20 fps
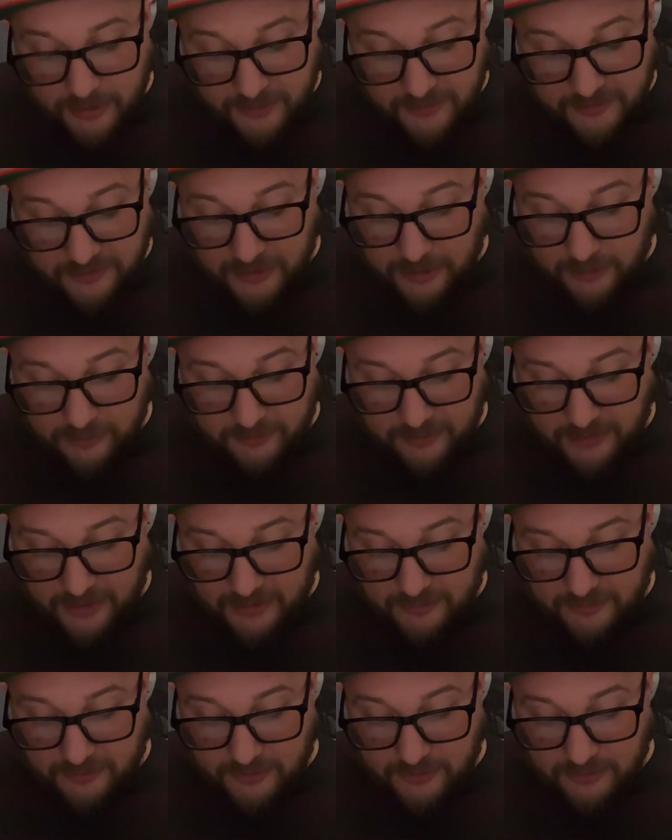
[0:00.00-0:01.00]
You didn't see her,
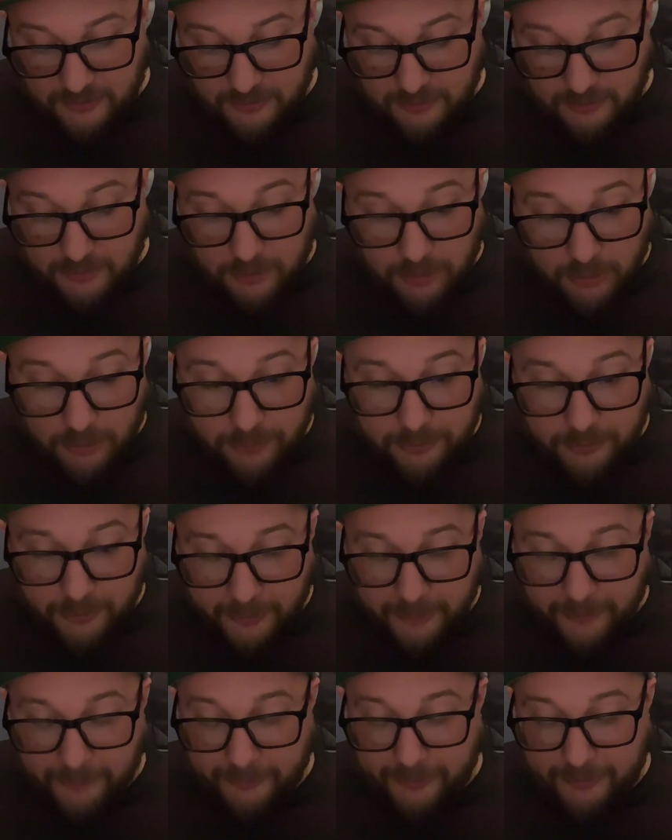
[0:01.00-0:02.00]
Stacy. The girl's
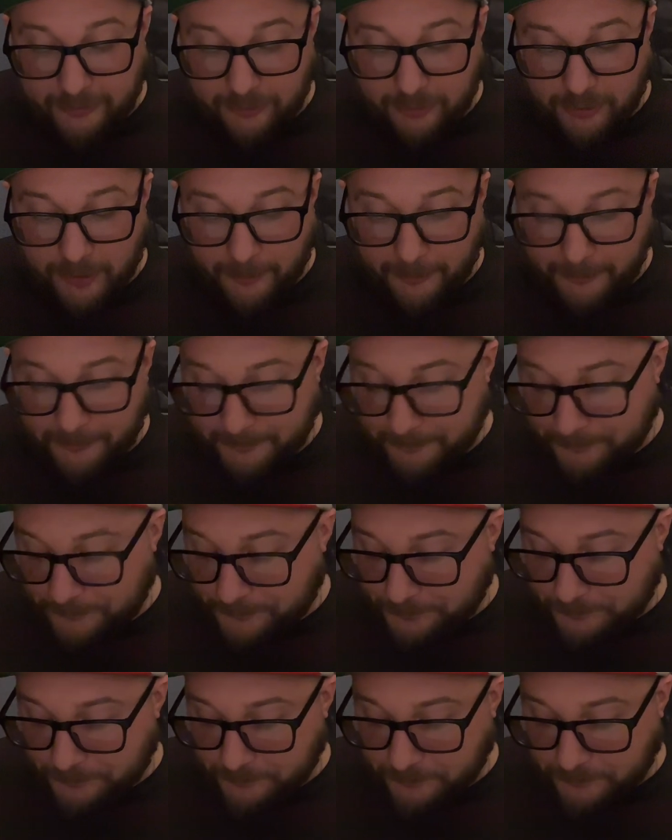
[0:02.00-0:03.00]
clearly in trouble.
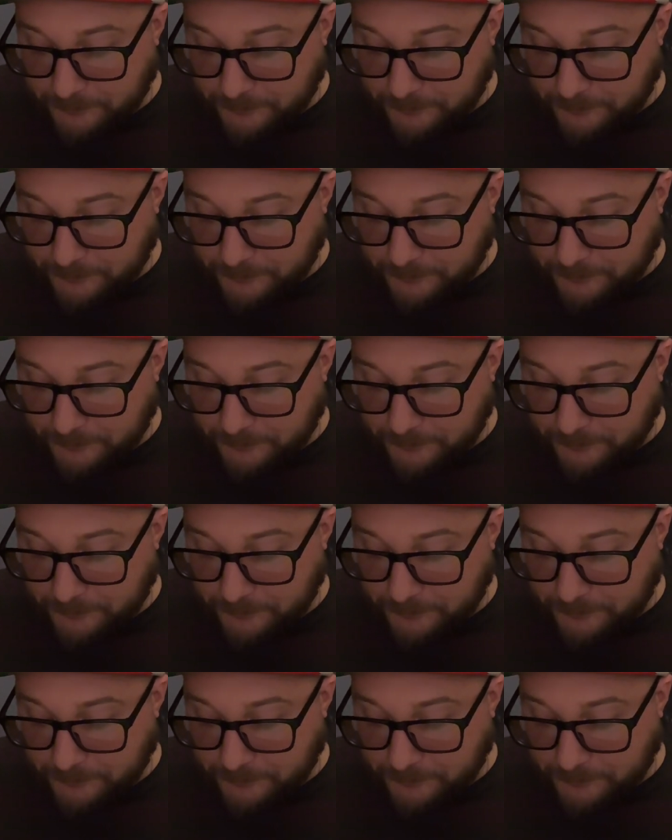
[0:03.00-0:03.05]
